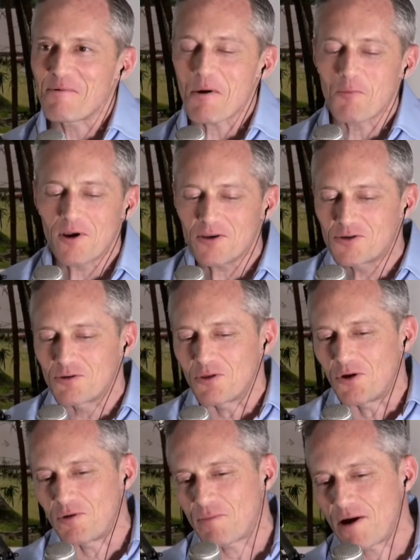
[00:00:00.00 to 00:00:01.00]
What
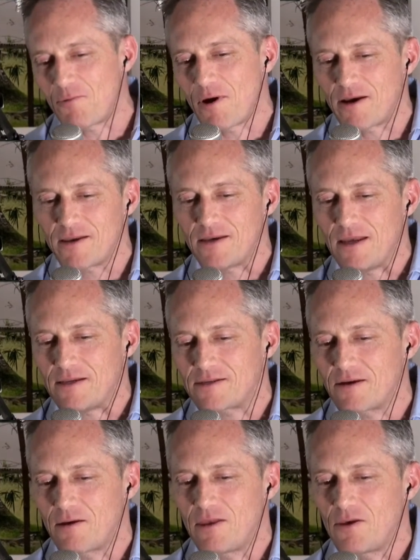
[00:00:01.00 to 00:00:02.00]
did you learn by writing
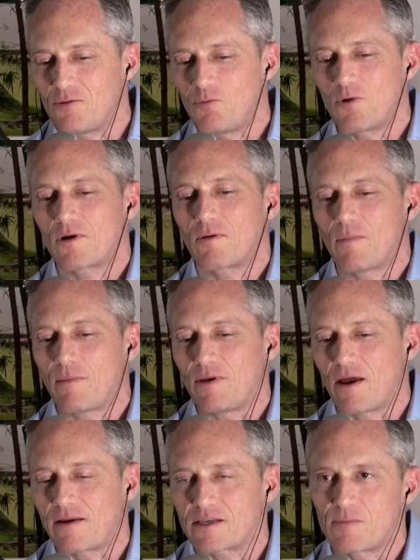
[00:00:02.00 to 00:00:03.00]
it that you were
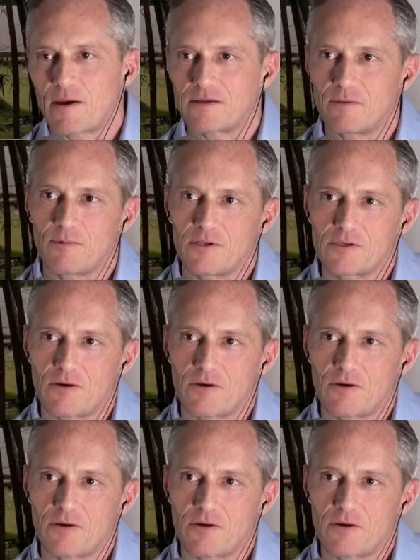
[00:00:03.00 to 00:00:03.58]
maybe not expecting when you